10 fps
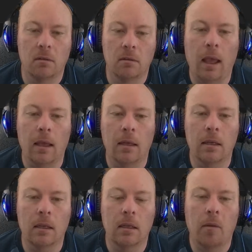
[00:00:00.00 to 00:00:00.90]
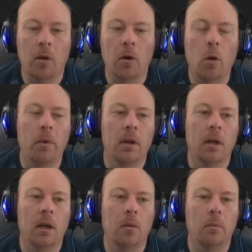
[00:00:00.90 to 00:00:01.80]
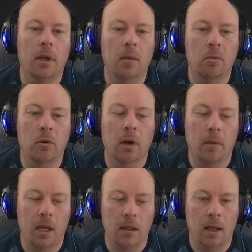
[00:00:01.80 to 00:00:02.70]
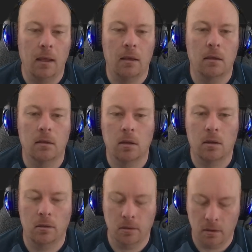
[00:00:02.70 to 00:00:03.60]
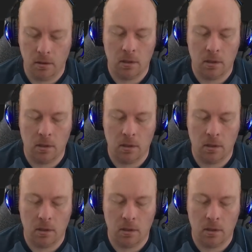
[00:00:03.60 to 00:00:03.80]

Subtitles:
And I'm going to open up a program I like called